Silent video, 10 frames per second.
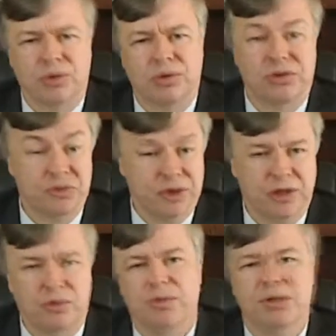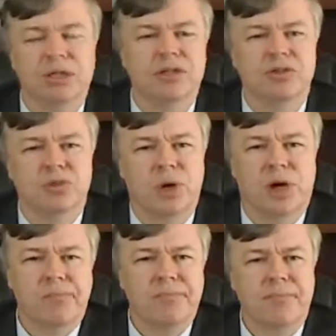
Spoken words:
where this video will be linked as well.